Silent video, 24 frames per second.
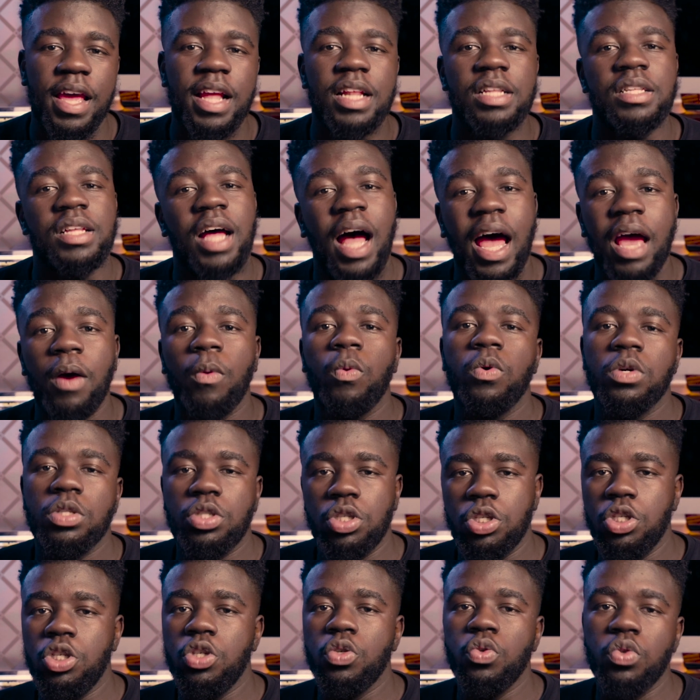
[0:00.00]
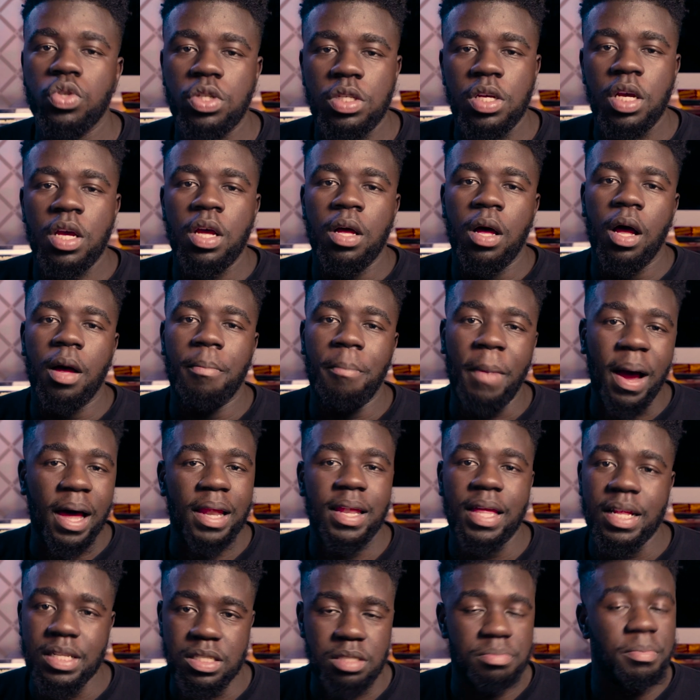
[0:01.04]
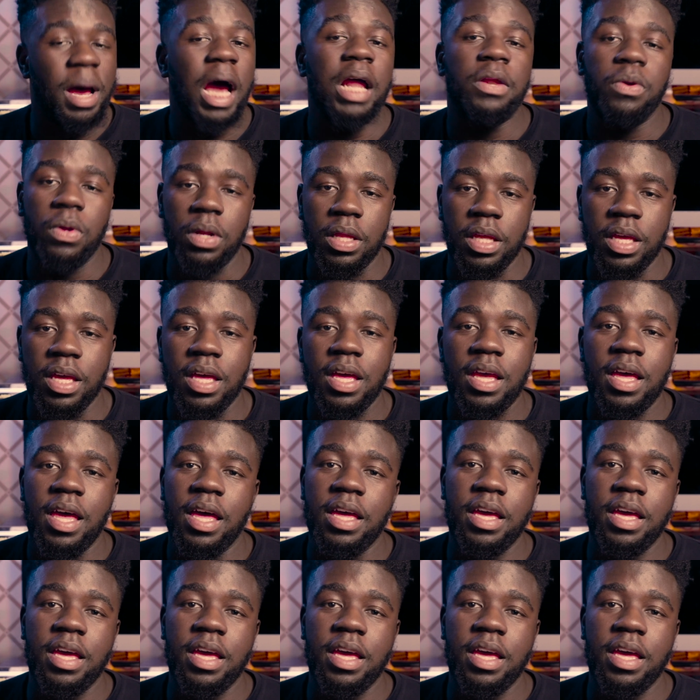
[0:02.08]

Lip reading: and I want to use my lens manually.